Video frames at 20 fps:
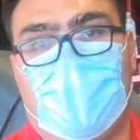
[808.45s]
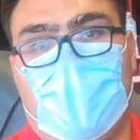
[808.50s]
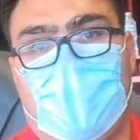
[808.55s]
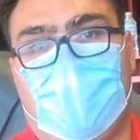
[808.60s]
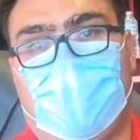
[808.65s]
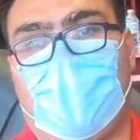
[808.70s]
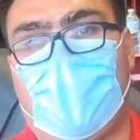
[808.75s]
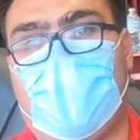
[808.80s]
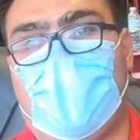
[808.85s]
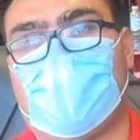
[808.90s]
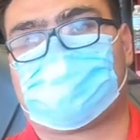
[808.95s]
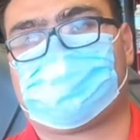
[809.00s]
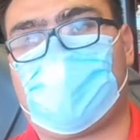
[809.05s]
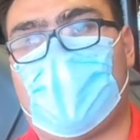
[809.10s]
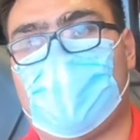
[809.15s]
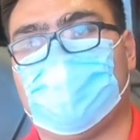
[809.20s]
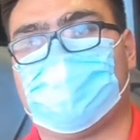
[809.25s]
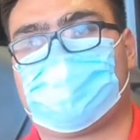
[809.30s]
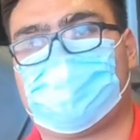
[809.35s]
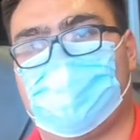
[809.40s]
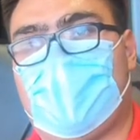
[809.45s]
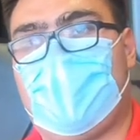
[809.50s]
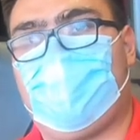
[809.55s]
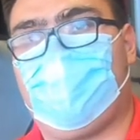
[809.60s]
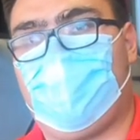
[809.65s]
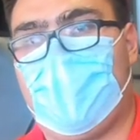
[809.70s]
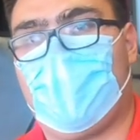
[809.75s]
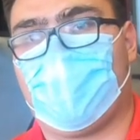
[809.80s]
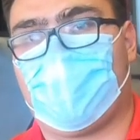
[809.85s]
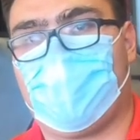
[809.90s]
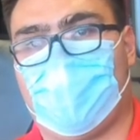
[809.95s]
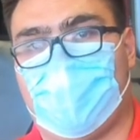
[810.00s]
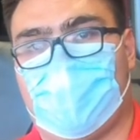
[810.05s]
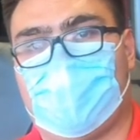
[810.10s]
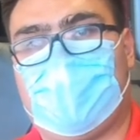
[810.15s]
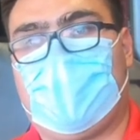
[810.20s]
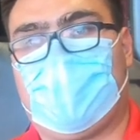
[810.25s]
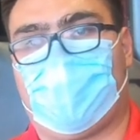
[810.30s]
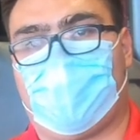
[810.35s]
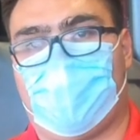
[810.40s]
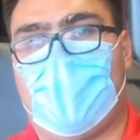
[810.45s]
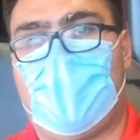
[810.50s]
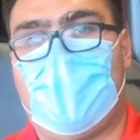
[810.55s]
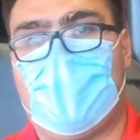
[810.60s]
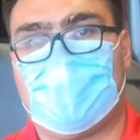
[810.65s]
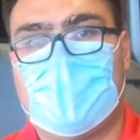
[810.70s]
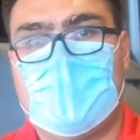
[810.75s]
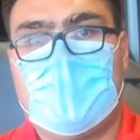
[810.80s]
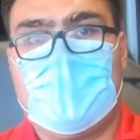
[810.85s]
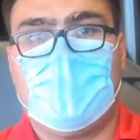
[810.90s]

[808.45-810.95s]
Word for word: and then cause problems to that valve core later on